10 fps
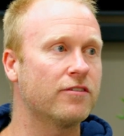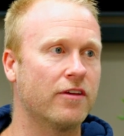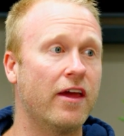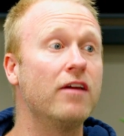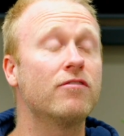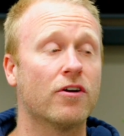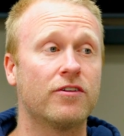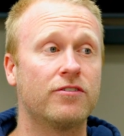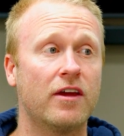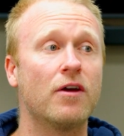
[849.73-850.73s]
So they've got to
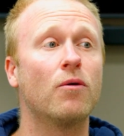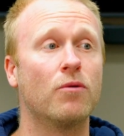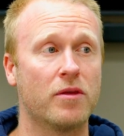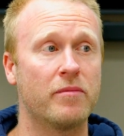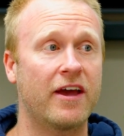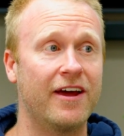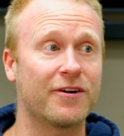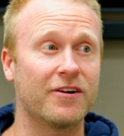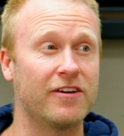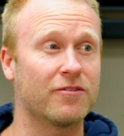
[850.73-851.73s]
see all the
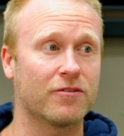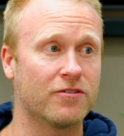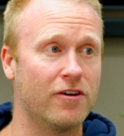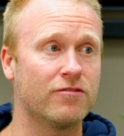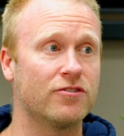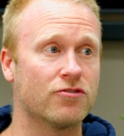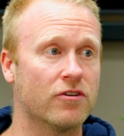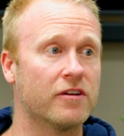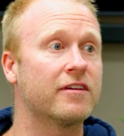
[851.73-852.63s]
mechanical and electrical services drawing,